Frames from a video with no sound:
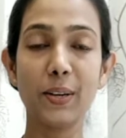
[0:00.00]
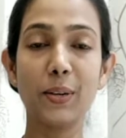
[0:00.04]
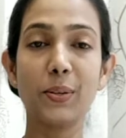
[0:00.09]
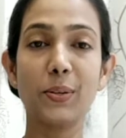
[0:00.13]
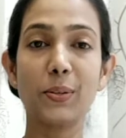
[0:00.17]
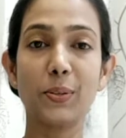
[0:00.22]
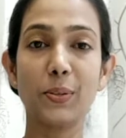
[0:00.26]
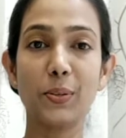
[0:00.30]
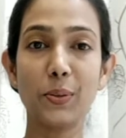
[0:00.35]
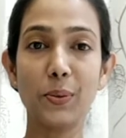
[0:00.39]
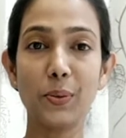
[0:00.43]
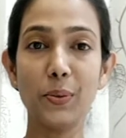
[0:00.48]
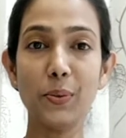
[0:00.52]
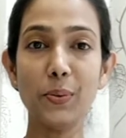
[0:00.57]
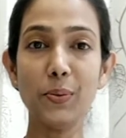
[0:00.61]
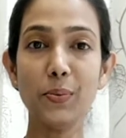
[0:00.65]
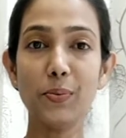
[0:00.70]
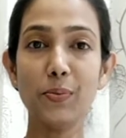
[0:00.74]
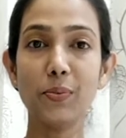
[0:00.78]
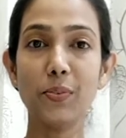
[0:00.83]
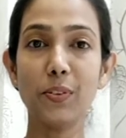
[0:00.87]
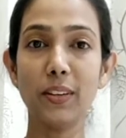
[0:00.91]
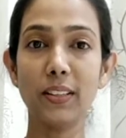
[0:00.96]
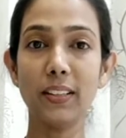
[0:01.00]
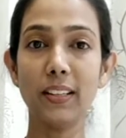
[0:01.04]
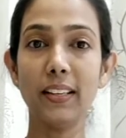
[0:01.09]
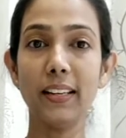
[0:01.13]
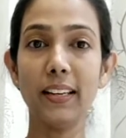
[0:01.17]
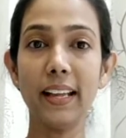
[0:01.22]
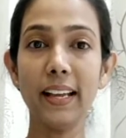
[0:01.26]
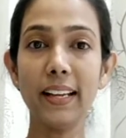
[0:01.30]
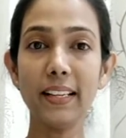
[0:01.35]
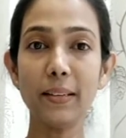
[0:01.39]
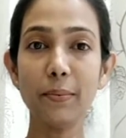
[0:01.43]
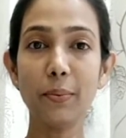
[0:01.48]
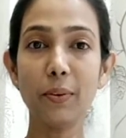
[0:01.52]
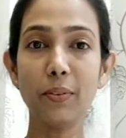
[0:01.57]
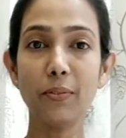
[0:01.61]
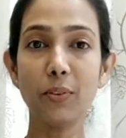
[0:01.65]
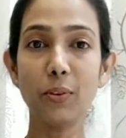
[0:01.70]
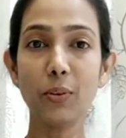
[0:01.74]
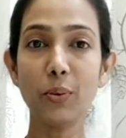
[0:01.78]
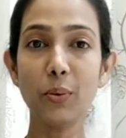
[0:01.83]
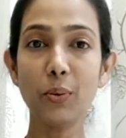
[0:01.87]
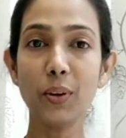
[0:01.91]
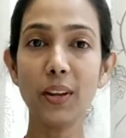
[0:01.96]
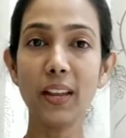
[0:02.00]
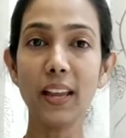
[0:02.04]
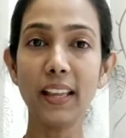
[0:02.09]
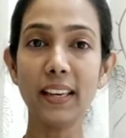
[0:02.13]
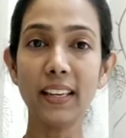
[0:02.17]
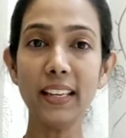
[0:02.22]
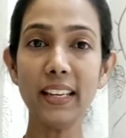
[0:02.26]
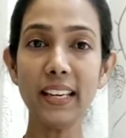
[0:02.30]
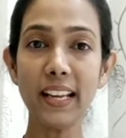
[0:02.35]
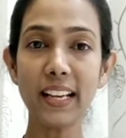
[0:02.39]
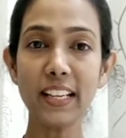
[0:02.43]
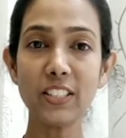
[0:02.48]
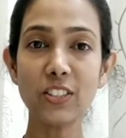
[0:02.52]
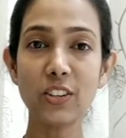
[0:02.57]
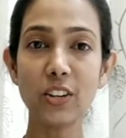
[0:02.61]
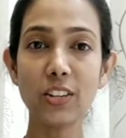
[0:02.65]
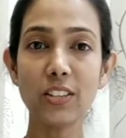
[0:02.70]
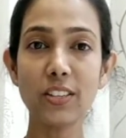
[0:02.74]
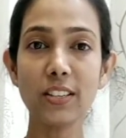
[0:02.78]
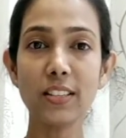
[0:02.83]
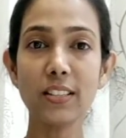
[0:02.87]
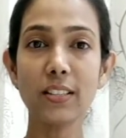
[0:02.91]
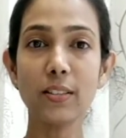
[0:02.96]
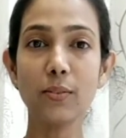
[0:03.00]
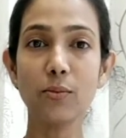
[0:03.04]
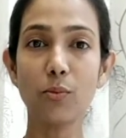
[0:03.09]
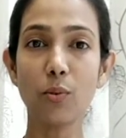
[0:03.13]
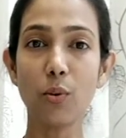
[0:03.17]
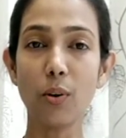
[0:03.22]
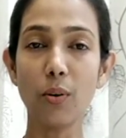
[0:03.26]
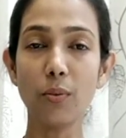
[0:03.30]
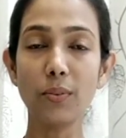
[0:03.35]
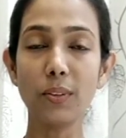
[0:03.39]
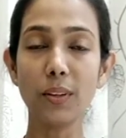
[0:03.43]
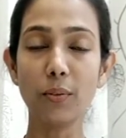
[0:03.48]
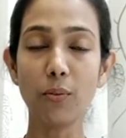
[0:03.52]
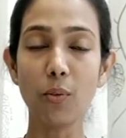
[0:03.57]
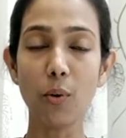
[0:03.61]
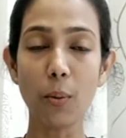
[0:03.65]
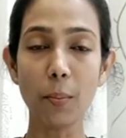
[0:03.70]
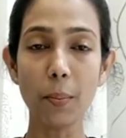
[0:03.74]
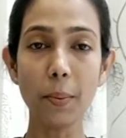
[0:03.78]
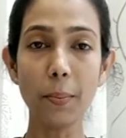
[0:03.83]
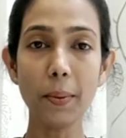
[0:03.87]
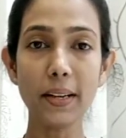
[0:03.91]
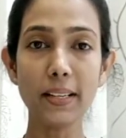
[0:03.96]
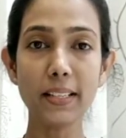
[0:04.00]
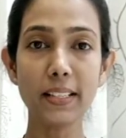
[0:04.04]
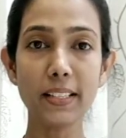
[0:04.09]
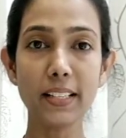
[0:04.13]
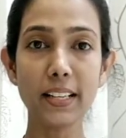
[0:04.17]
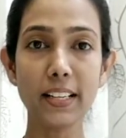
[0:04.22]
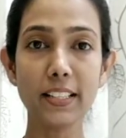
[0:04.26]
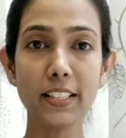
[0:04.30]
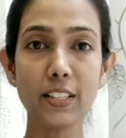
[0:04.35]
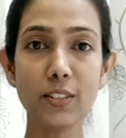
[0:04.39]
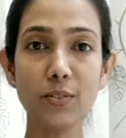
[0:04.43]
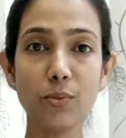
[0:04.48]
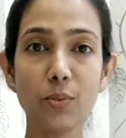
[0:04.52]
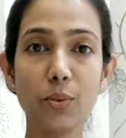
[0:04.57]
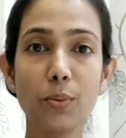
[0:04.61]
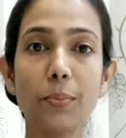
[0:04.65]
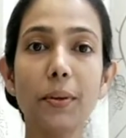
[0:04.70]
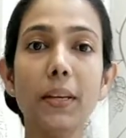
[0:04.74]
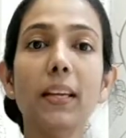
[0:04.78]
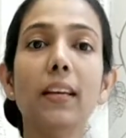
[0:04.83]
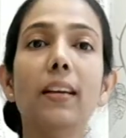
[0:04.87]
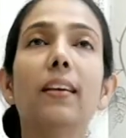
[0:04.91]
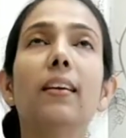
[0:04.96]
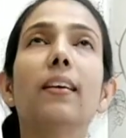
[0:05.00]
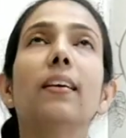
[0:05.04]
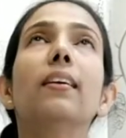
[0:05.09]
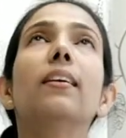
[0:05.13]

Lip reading: So for the neck, before doing any neck stretches, the warm up exercises would be